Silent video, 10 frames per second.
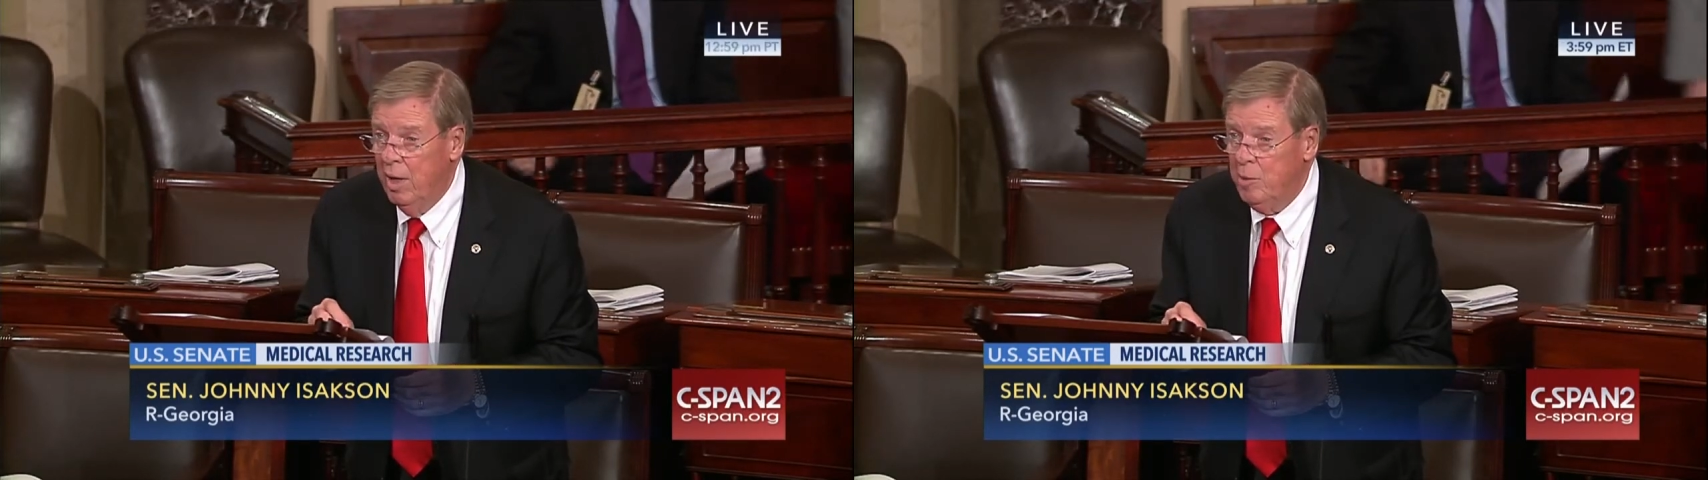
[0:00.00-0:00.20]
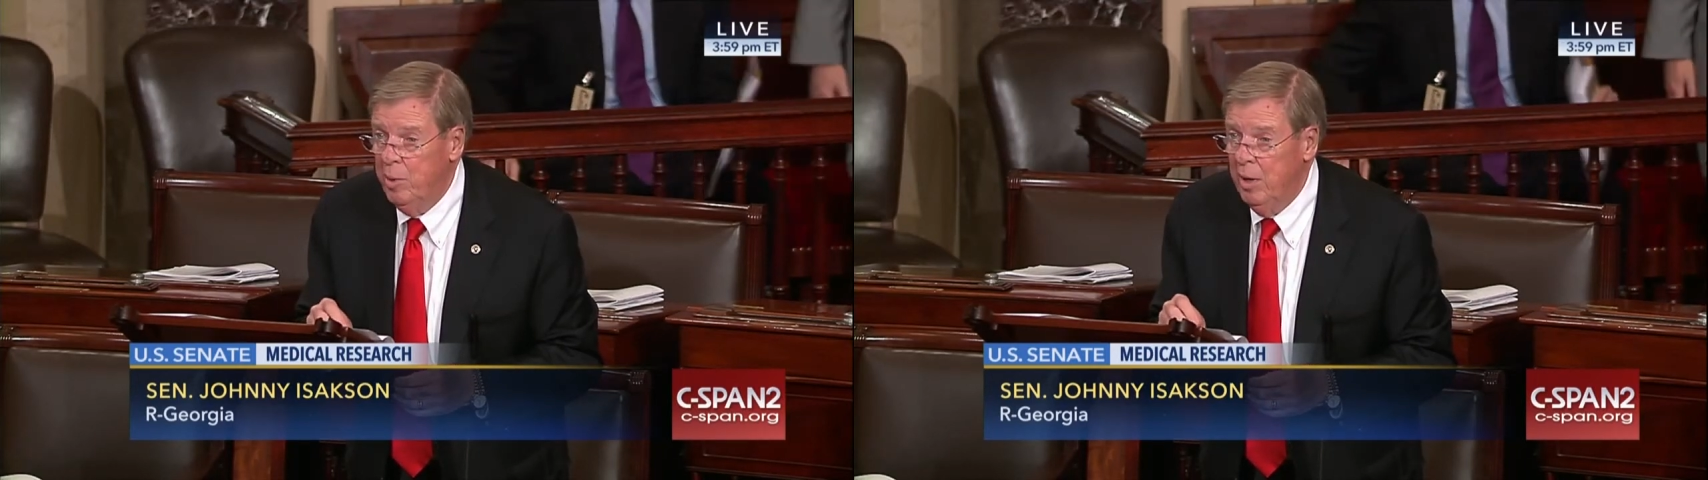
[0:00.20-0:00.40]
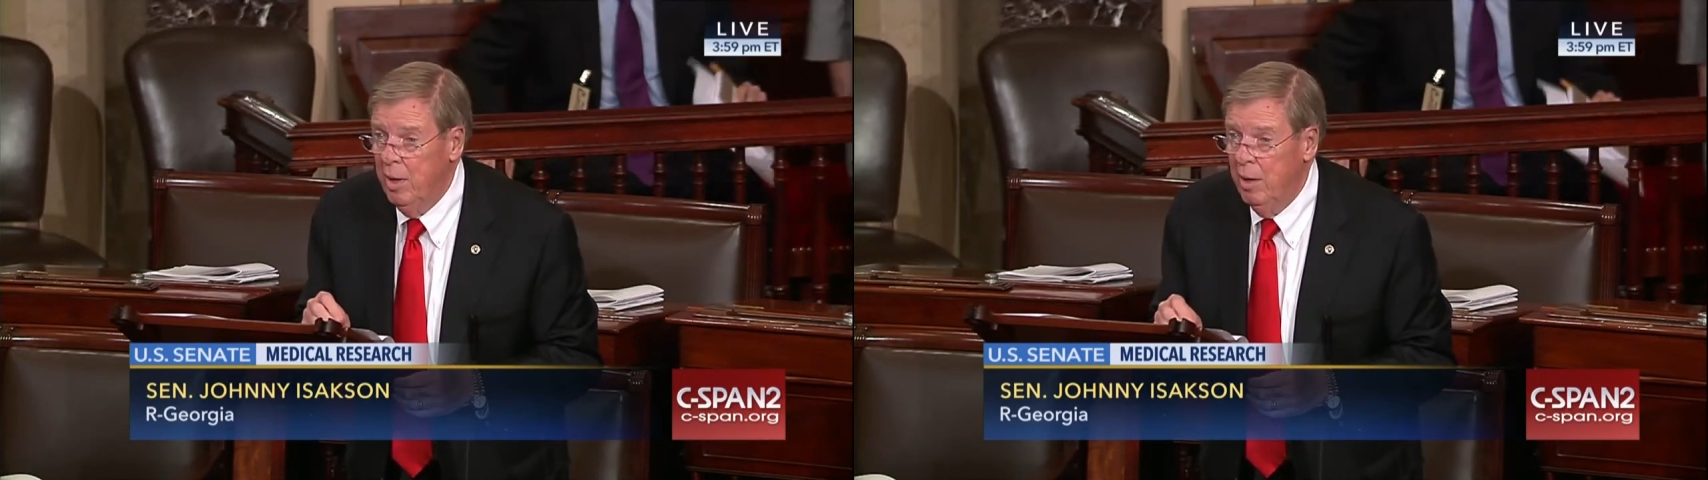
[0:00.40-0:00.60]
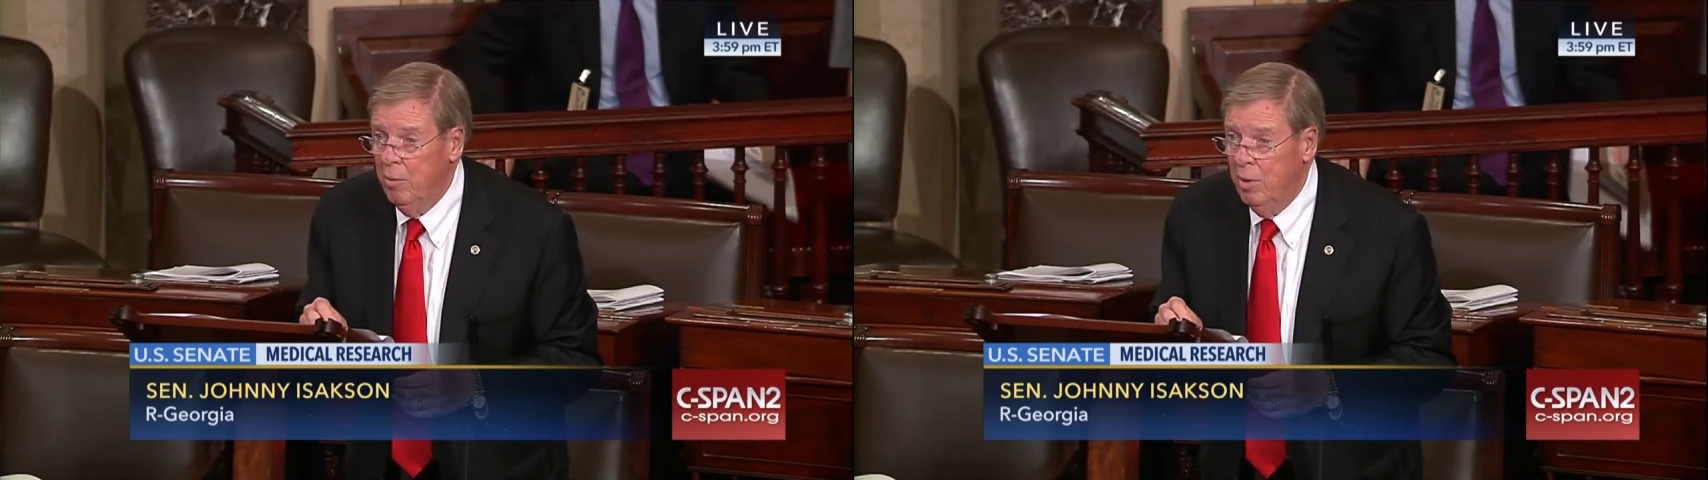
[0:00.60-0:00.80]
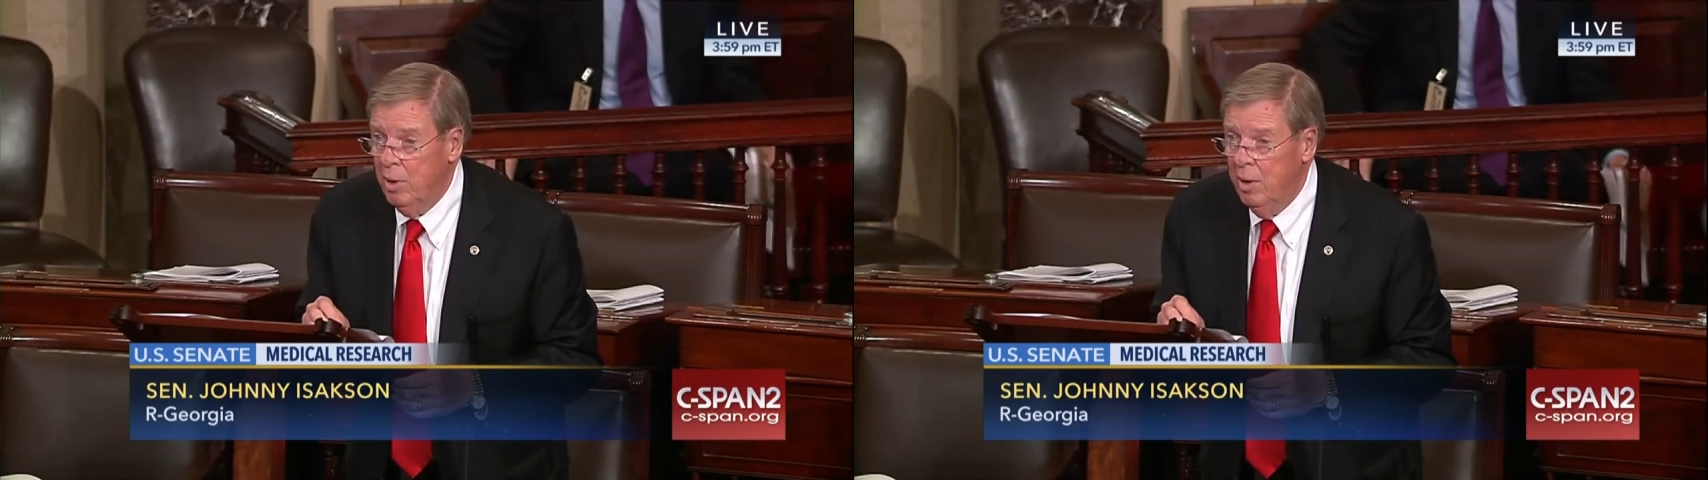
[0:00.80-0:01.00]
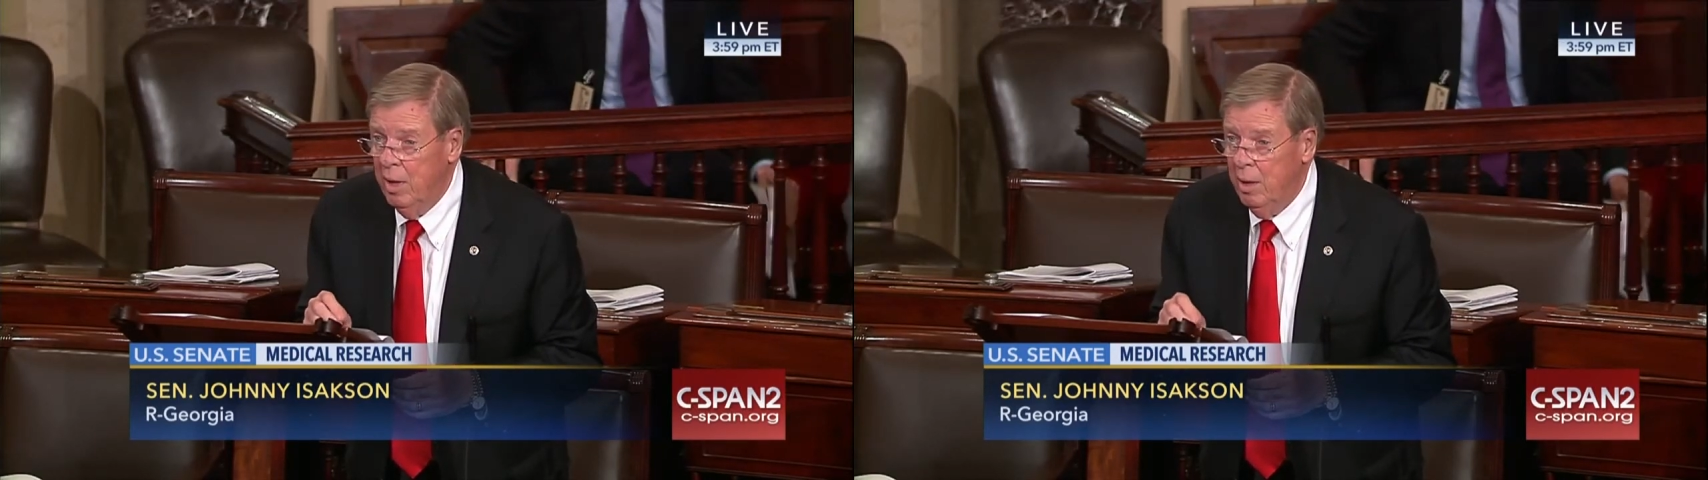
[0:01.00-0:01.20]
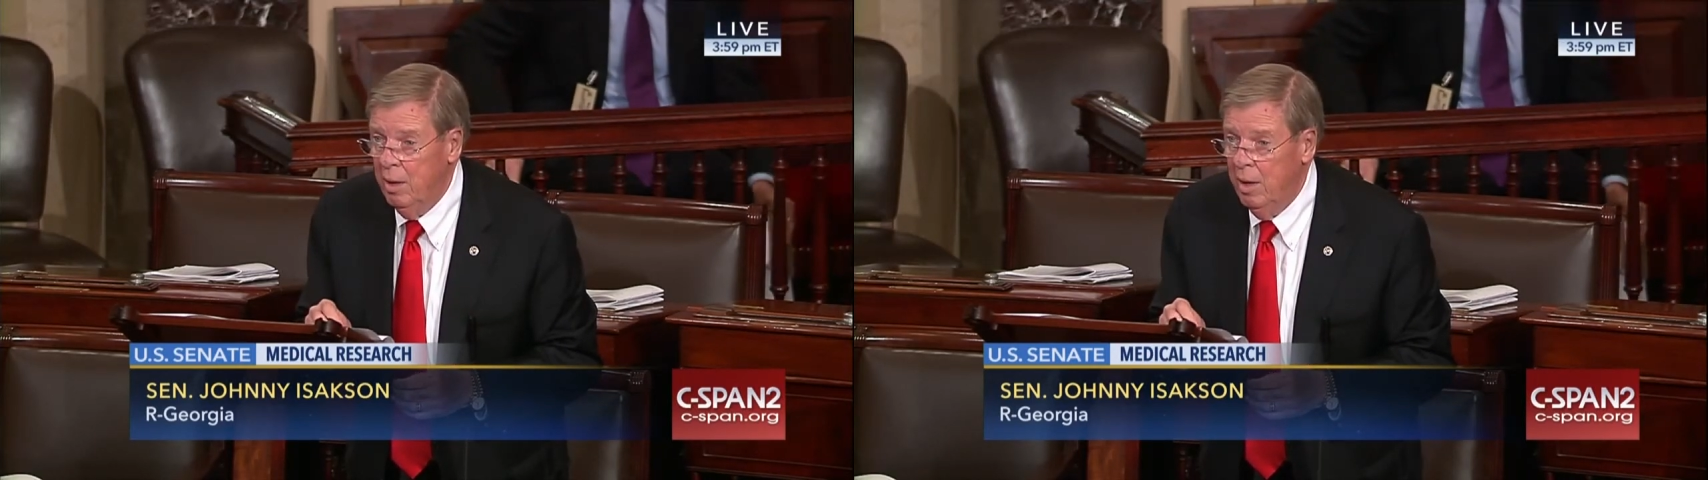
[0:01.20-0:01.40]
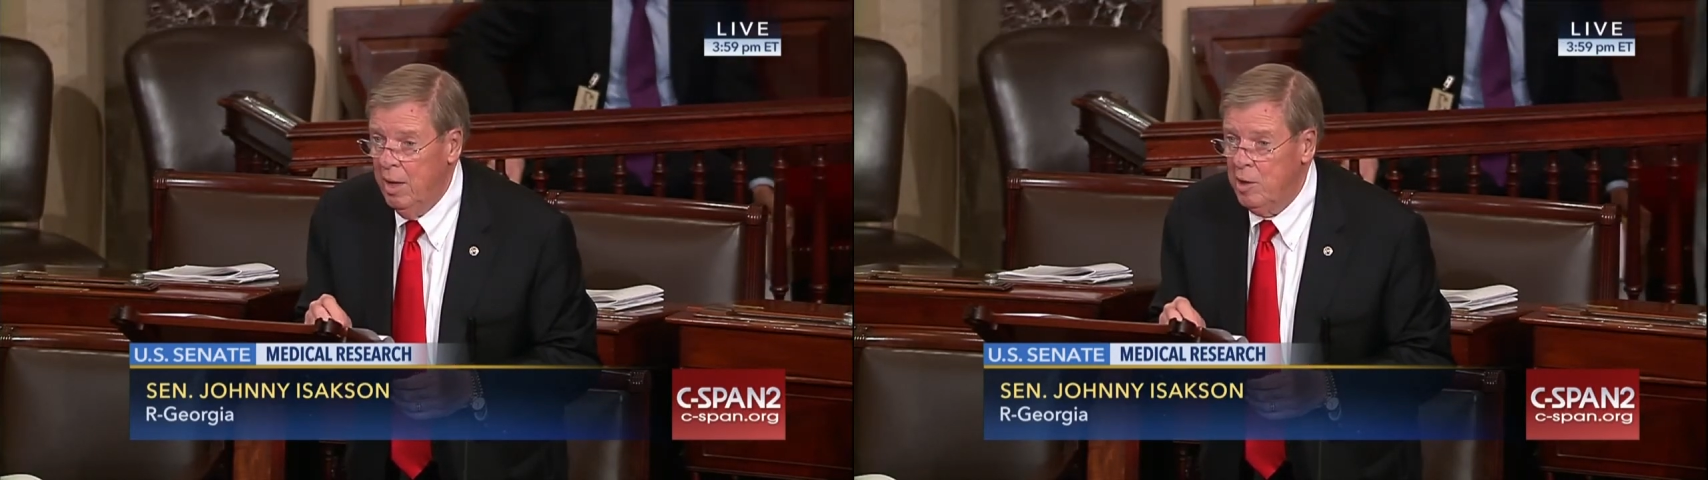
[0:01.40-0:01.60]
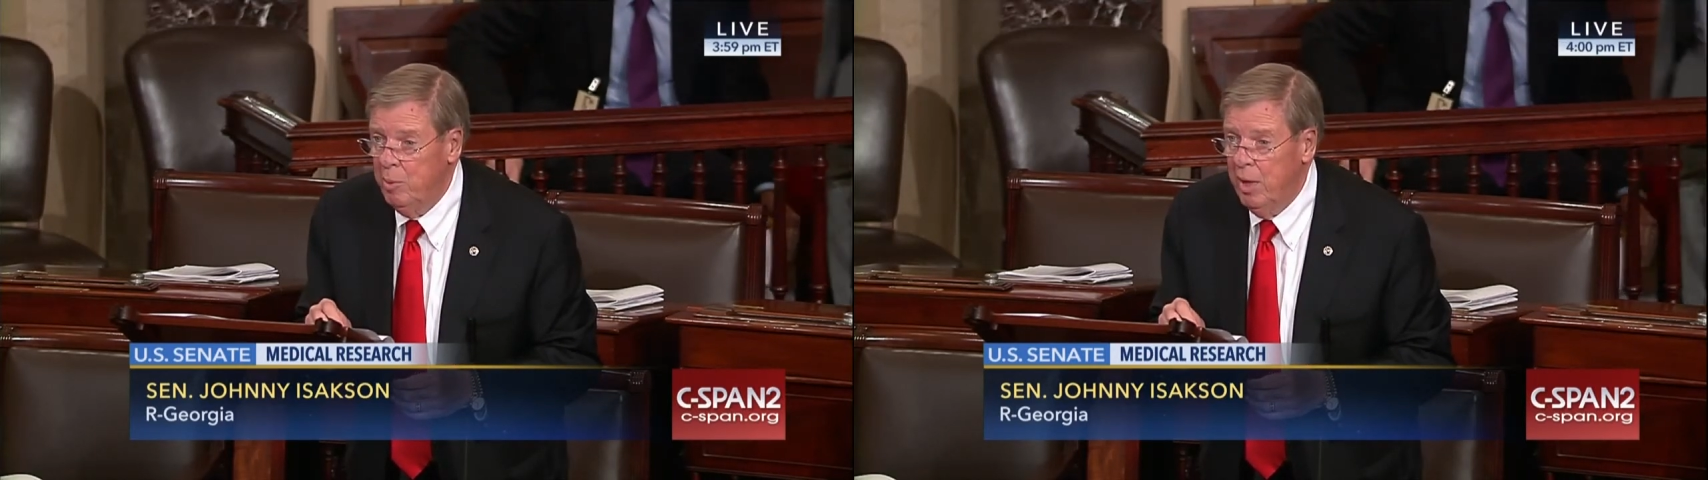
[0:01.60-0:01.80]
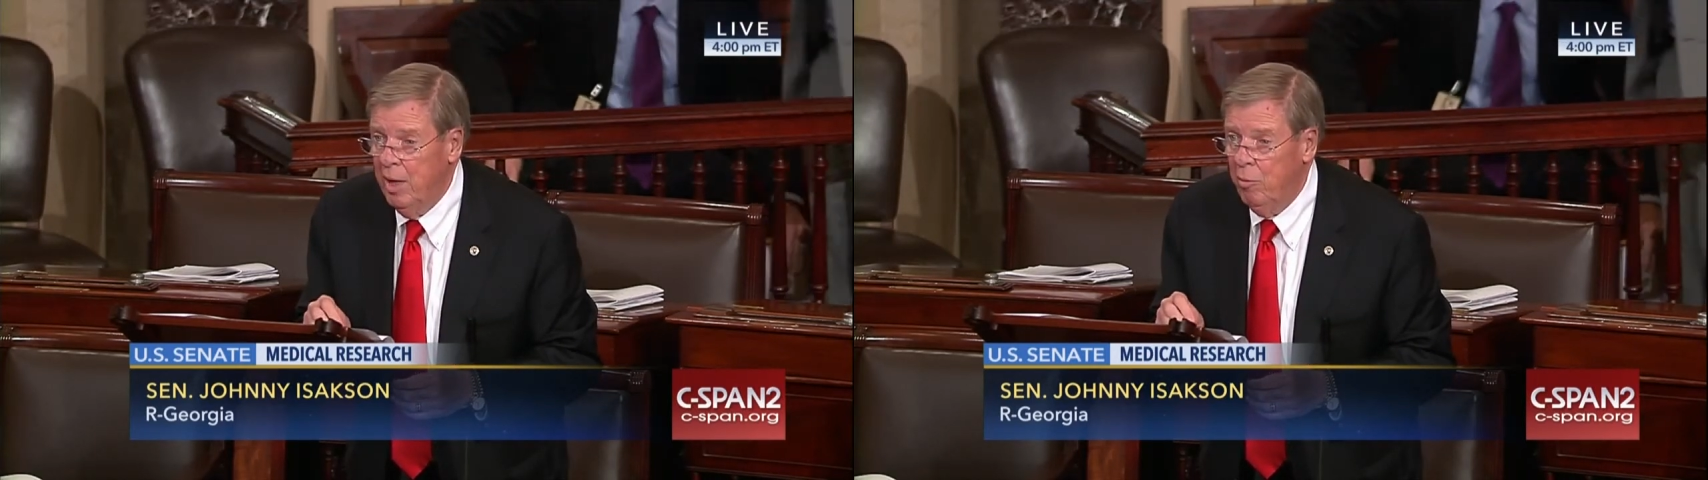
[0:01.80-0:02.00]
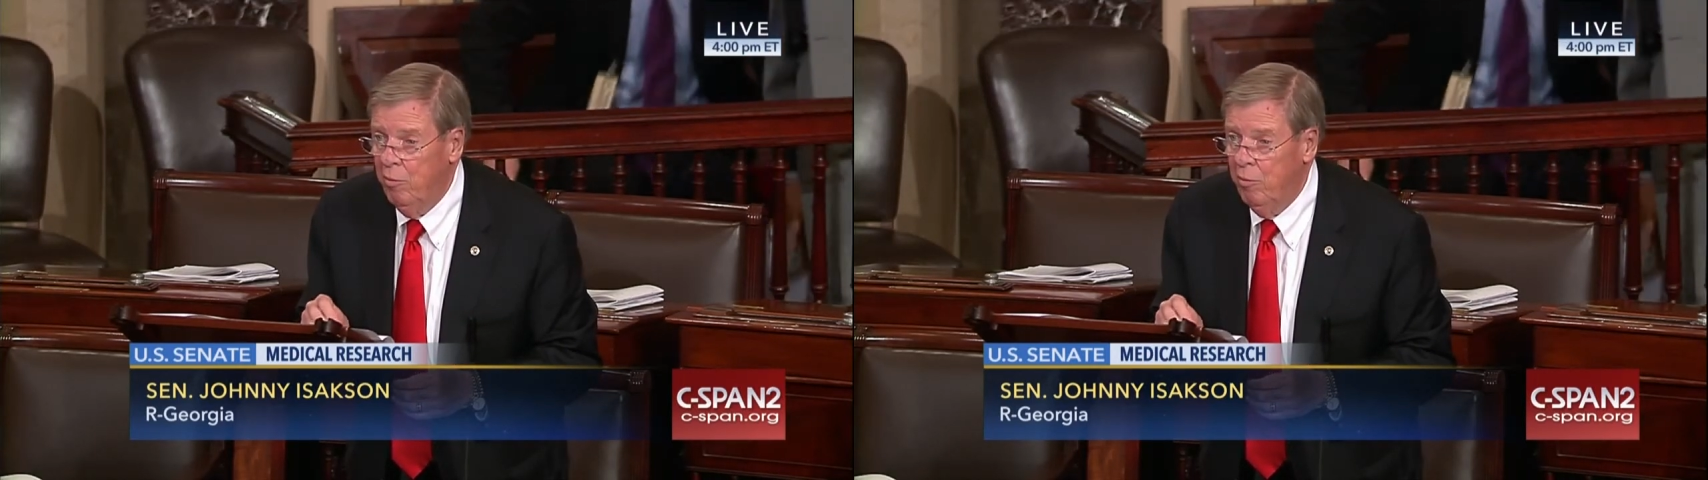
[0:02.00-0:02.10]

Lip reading: expedited